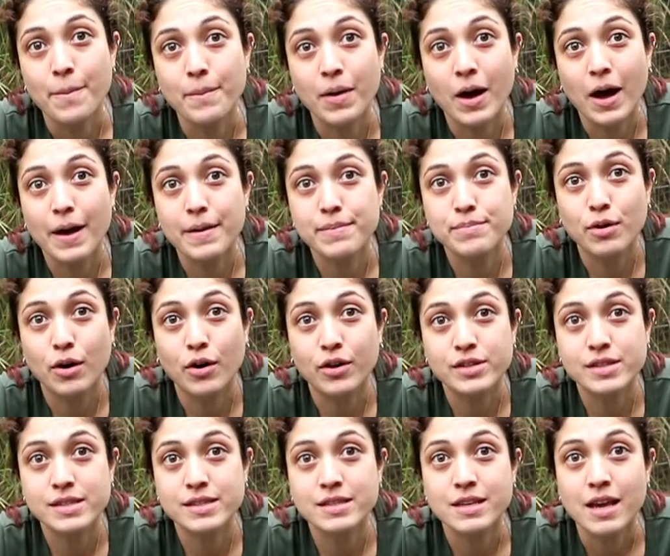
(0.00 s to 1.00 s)
My
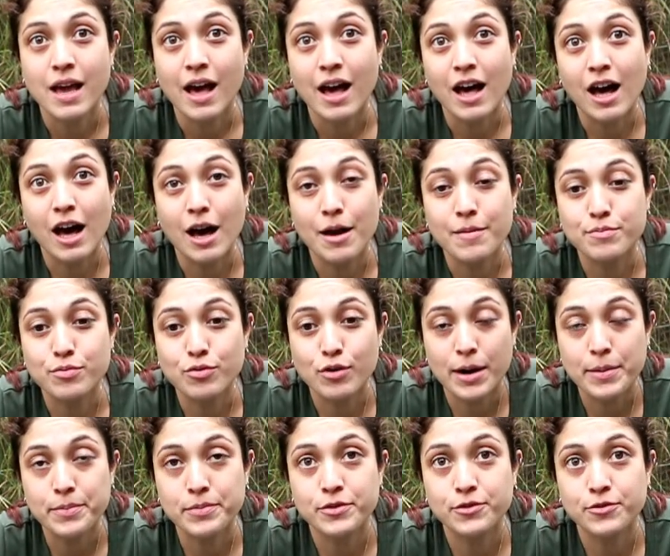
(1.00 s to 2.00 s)
pots are
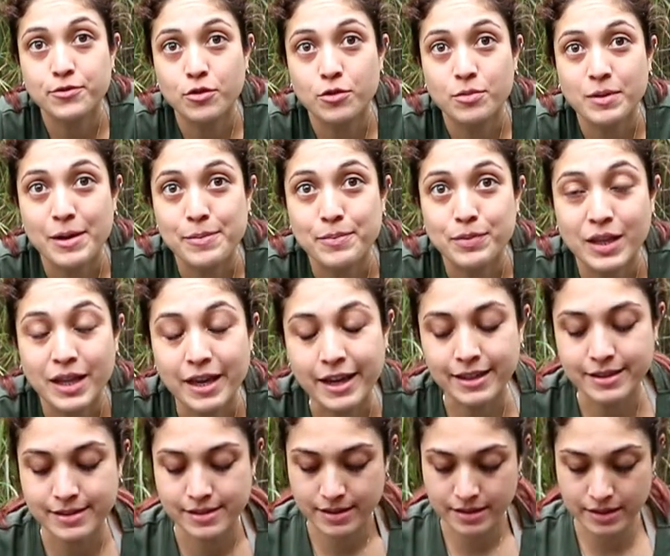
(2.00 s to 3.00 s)
prepped for my
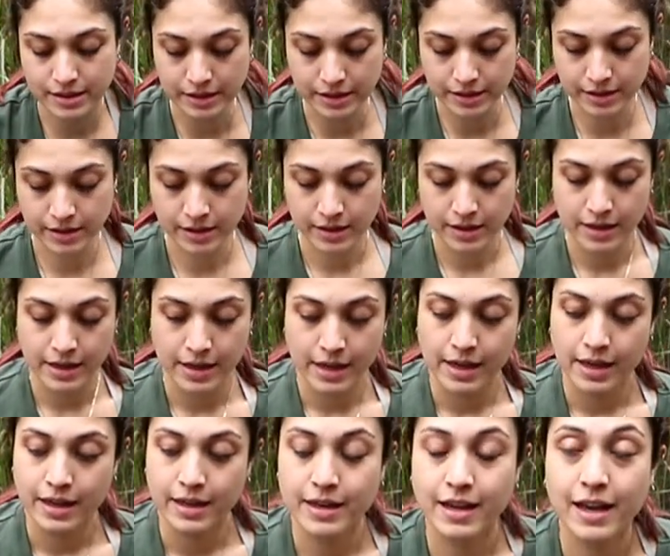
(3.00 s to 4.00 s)
plants.
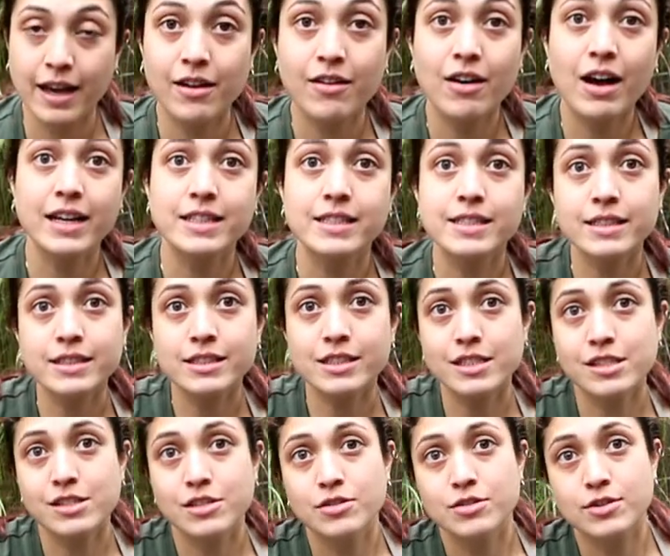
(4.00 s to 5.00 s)
Now, I did
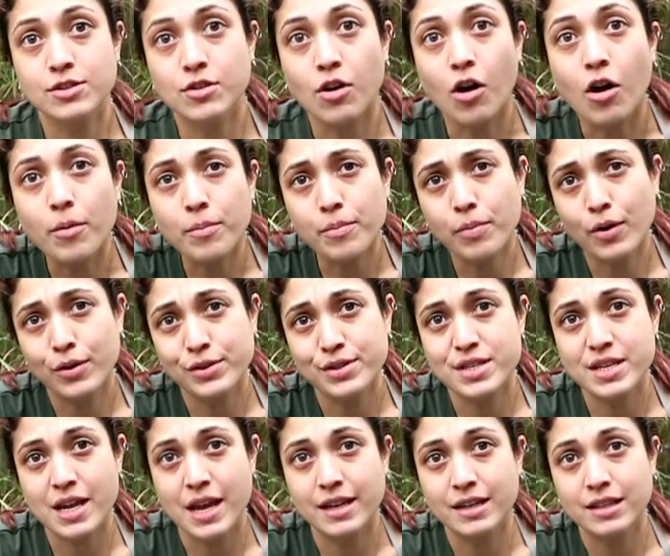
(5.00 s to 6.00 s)
just use
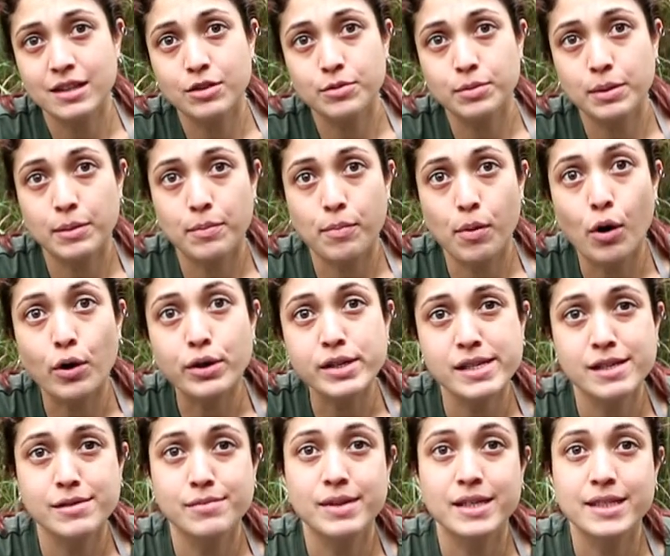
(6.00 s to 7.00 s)
compost and a little bit of
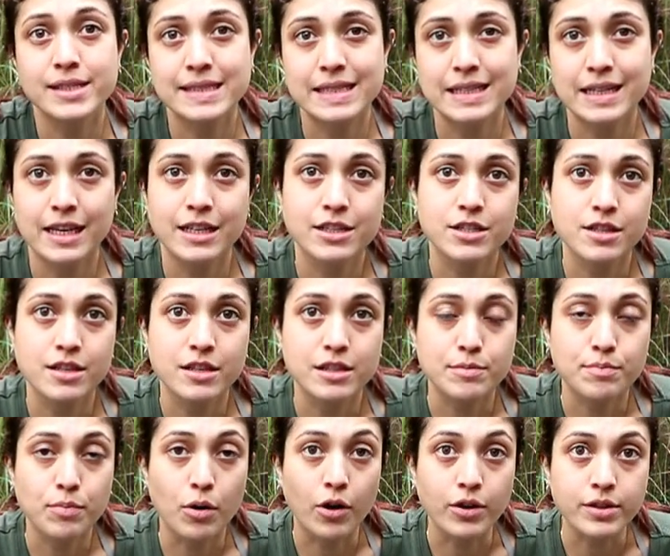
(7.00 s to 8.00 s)
potting mix in each of these
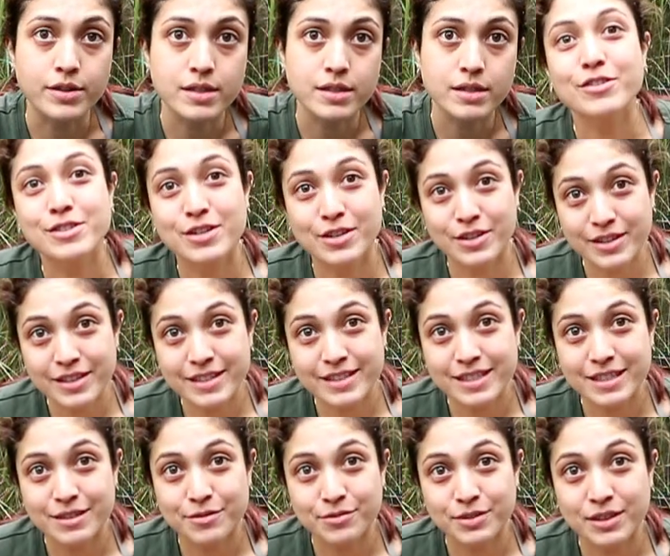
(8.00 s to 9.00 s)
pots.
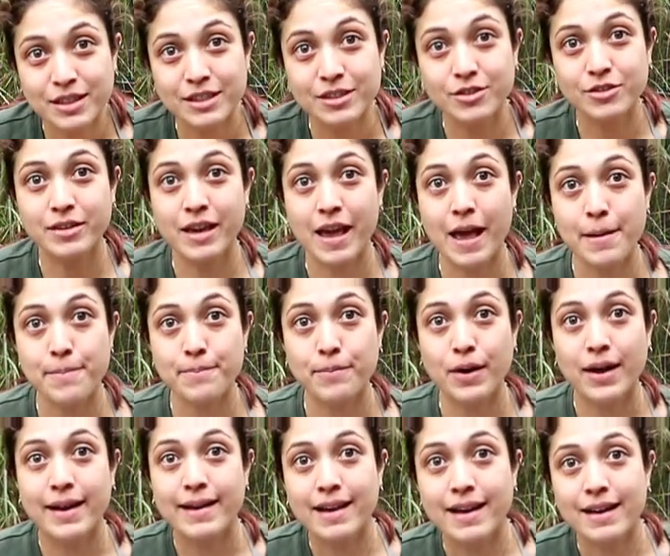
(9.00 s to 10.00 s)
Alternatively, you can
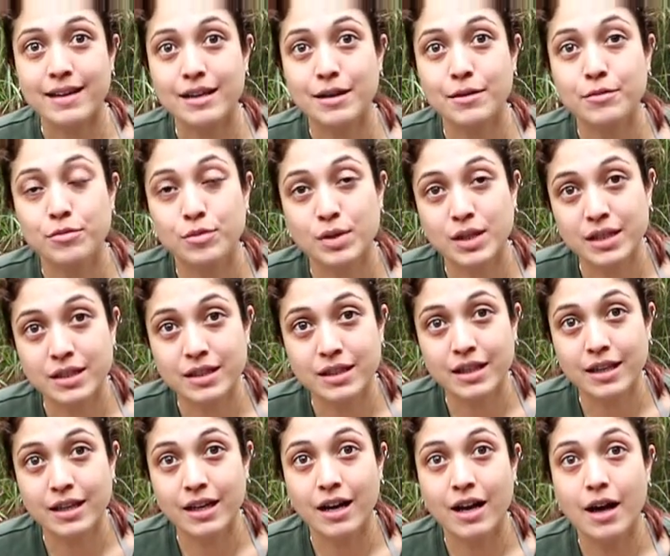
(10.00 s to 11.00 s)
buy a
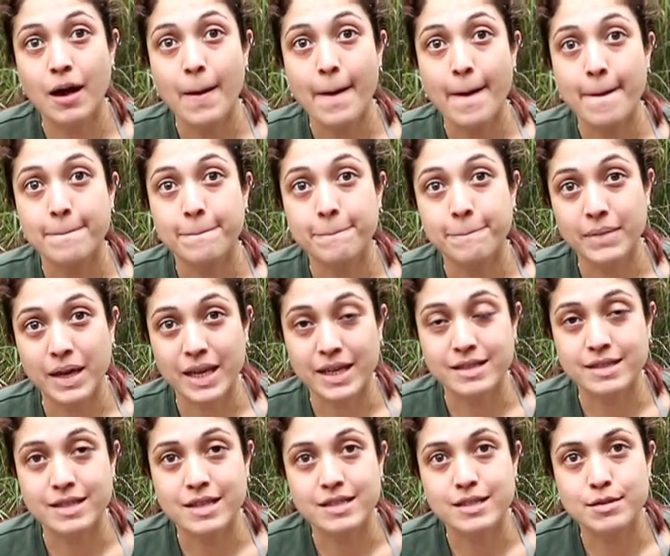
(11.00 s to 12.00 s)
camellia mix
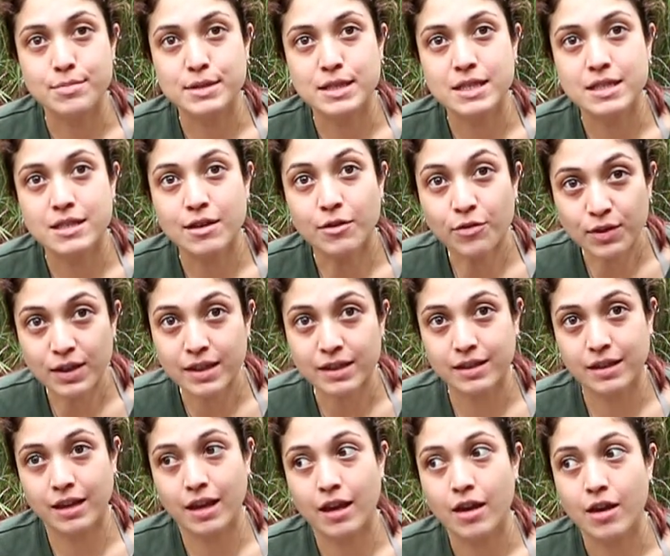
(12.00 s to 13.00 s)
that's
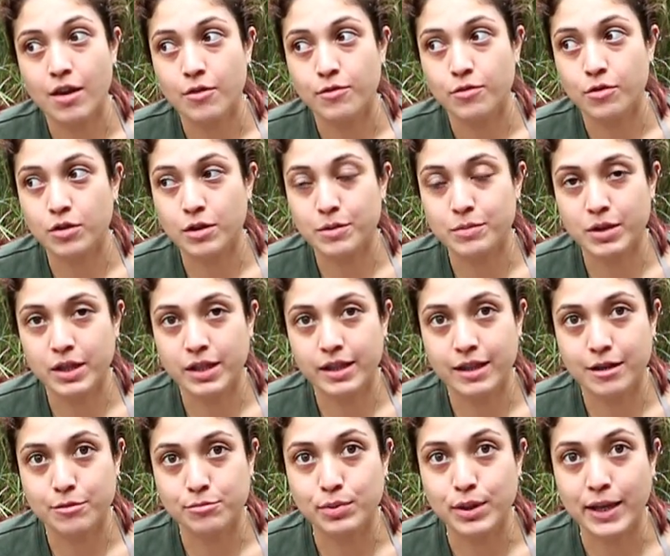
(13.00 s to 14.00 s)
specifically for
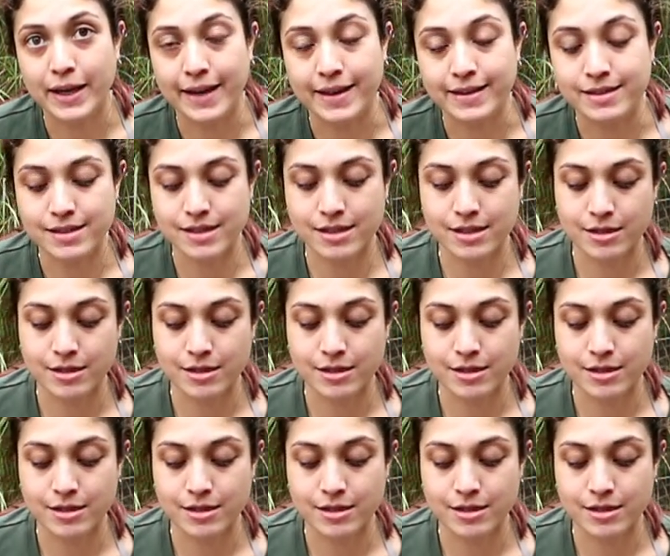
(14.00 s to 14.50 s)
camellia plants.